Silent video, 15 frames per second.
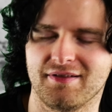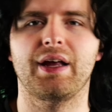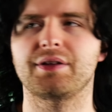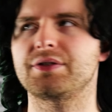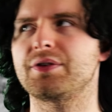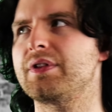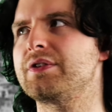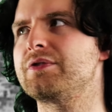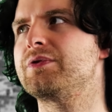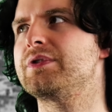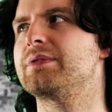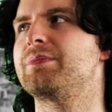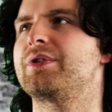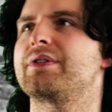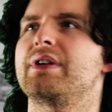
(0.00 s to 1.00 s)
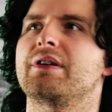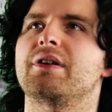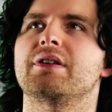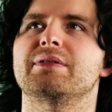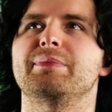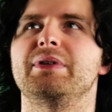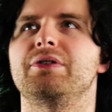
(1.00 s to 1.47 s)
And so this was a book that
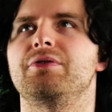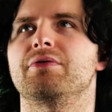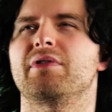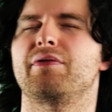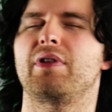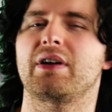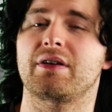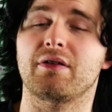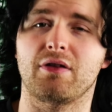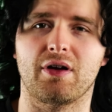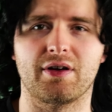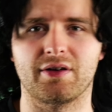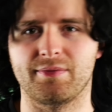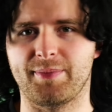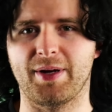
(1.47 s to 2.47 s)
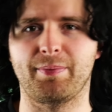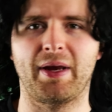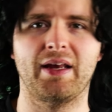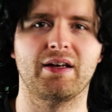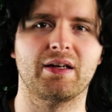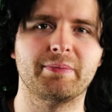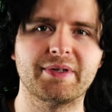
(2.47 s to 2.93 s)
caused me to reflect a lot on my
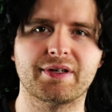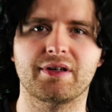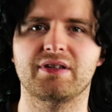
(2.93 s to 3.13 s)
pandemic